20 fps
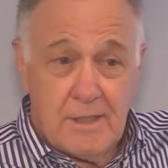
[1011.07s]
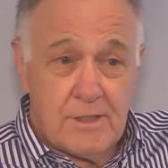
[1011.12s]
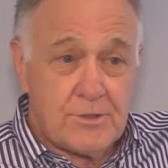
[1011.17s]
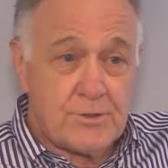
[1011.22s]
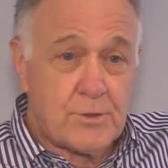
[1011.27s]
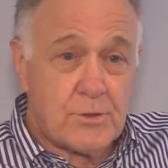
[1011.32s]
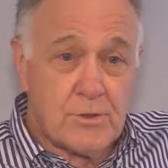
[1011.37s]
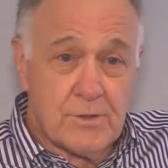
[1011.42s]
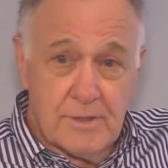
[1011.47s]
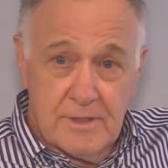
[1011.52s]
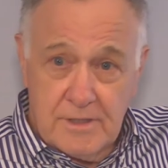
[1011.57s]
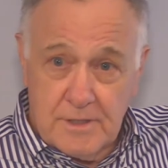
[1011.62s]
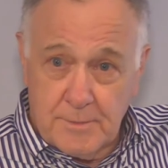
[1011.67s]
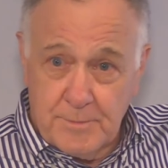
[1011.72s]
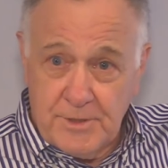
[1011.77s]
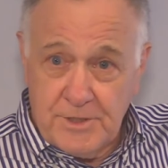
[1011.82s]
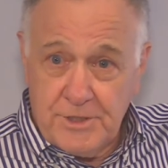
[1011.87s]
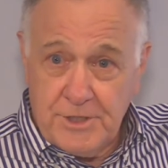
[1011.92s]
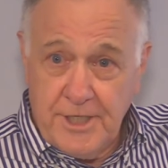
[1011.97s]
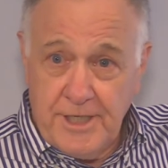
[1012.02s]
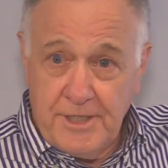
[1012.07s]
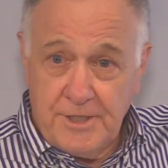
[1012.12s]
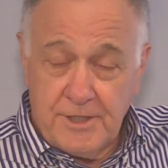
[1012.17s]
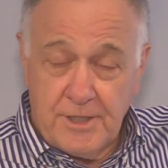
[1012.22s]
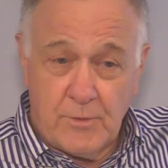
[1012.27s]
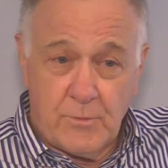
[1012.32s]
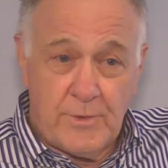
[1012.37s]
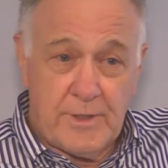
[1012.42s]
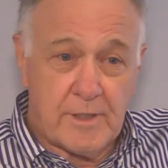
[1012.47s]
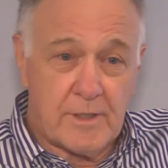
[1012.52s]
Tourism is
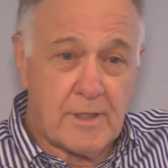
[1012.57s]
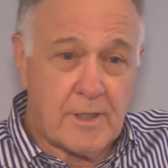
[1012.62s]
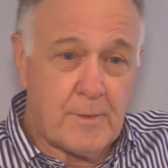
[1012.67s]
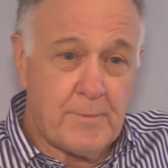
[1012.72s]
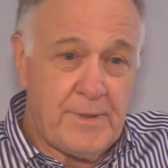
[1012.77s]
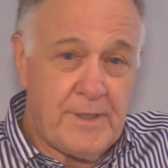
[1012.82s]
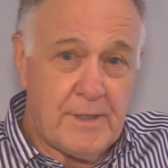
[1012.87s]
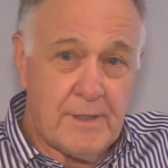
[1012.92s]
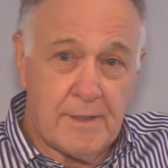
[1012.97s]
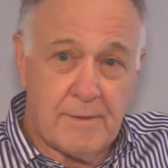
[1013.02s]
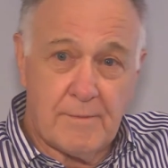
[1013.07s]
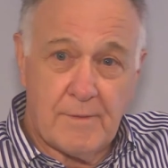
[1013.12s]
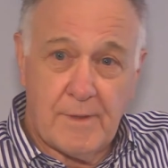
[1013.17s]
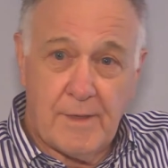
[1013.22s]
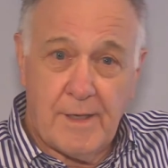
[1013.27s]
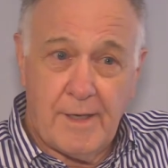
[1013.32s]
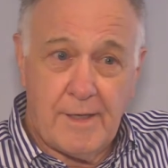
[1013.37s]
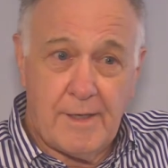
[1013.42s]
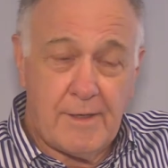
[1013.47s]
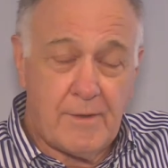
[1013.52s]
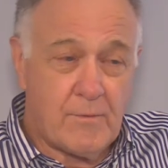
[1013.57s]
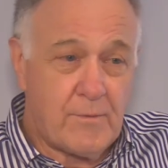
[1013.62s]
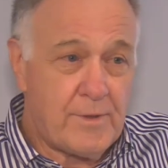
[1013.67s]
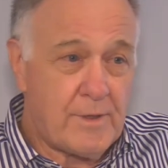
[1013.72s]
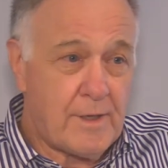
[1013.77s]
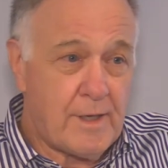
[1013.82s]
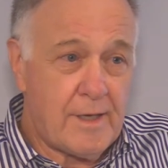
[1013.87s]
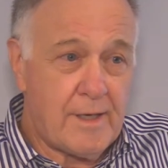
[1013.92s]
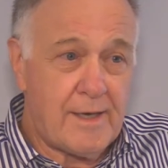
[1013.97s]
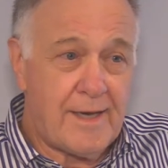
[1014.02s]
changing. We are going to be
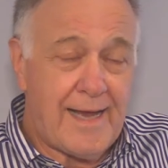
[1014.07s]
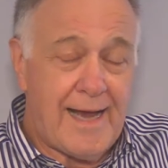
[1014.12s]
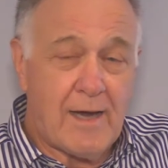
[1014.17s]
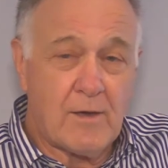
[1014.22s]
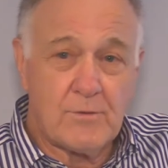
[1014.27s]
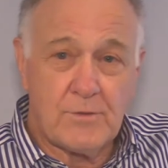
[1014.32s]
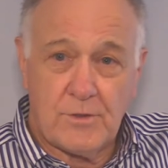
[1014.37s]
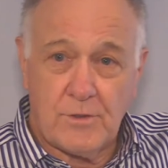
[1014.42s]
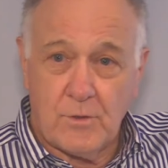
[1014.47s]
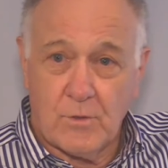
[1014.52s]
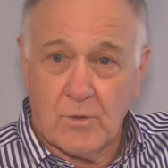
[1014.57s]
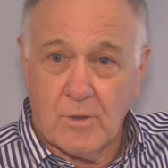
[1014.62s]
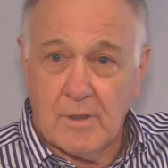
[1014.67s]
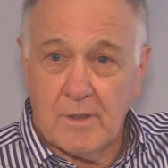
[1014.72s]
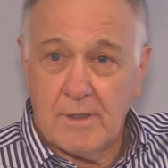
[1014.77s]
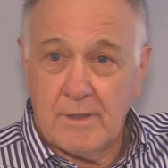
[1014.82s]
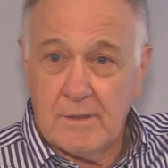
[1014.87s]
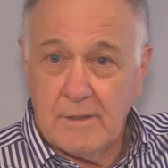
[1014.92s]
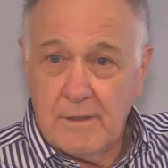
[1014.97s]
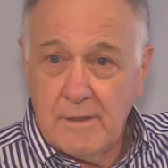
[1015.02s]
an outdoor